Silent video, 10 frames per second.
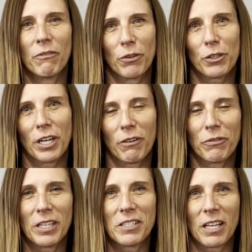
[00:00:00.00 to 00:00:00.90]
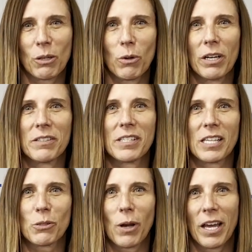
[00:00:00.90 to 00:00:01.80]
Philadelphia, Delaware, and
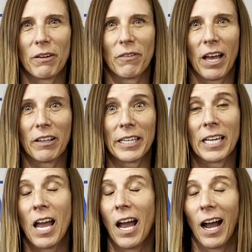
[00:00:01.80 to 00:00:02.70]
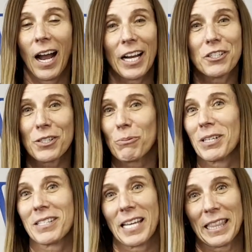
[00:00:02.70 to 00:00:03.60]
Susquehanna Valley. I just want
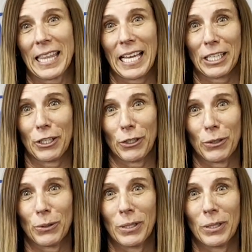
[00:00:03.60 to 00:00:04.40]
to say thank you.